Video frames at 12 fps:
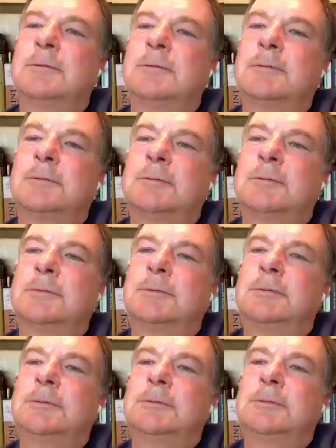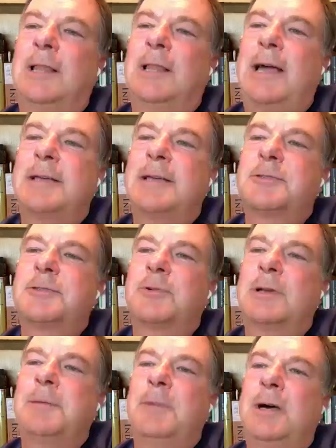We have forms for the last 3
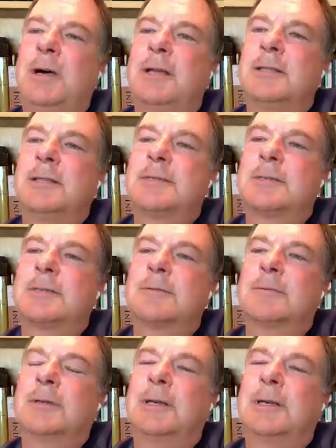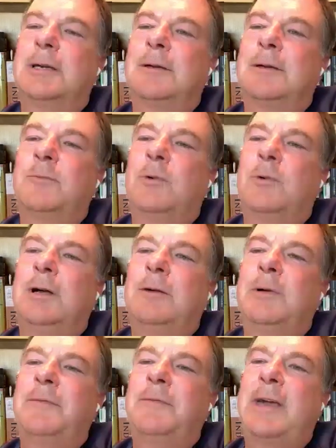months. Well, we've answered
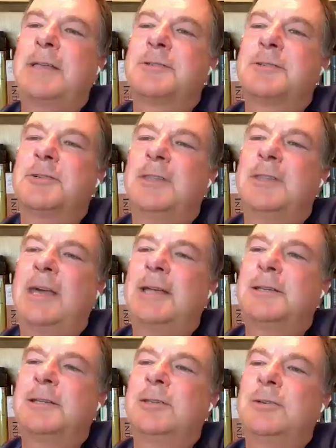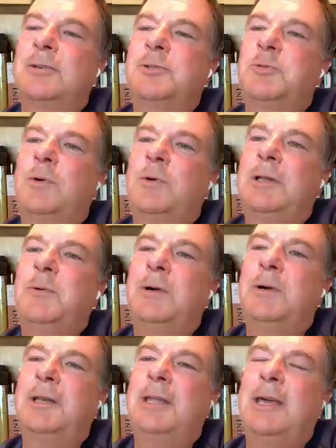that too. 21 days is probably long
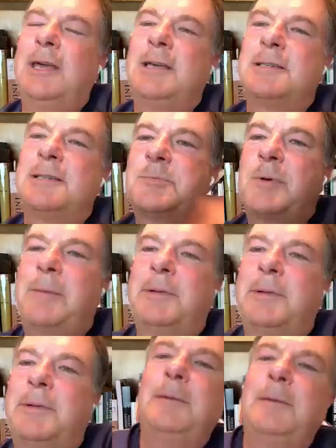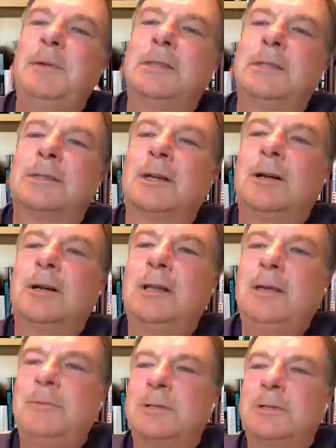enough, but maybe 30 would
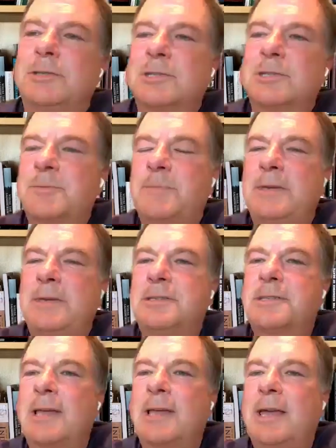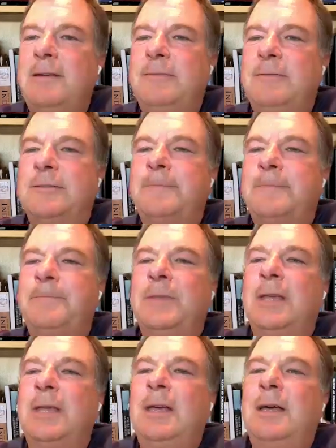just be safe. What
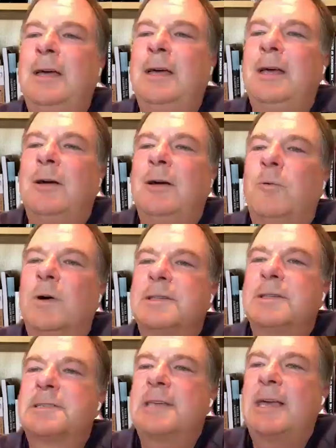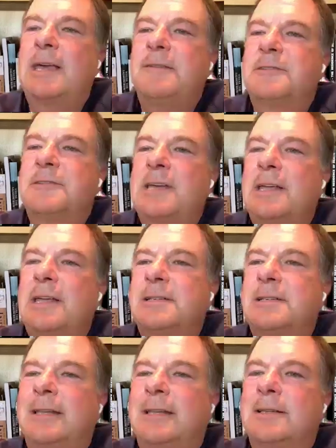safe sanitary way is there to have a
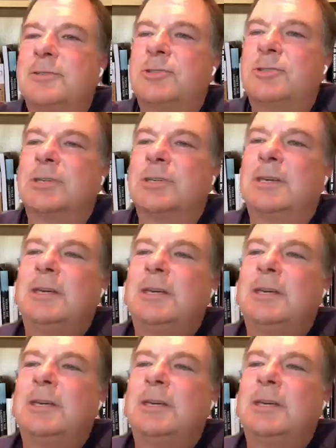sign-in sheet?